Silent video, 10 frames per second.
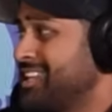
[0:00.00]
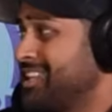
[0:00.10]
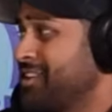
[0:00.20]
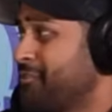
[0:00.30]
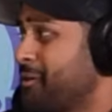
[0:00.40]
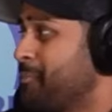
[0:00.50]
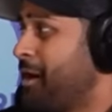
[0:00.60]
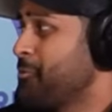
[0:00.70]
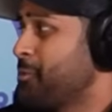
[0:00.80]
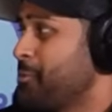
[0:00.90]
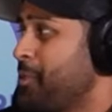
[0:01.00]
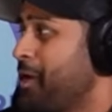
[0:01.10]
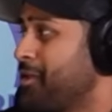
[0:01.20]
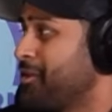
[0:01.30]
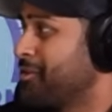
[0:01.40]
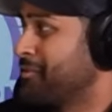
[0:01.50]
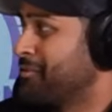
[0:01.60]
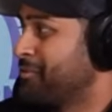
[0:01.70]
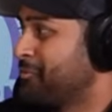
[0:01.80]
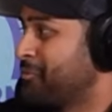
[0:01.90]
heat from? How do people not
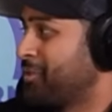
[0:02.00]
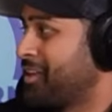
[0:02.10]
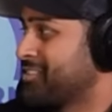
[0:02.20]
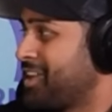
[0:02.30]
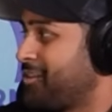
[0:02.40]
realize that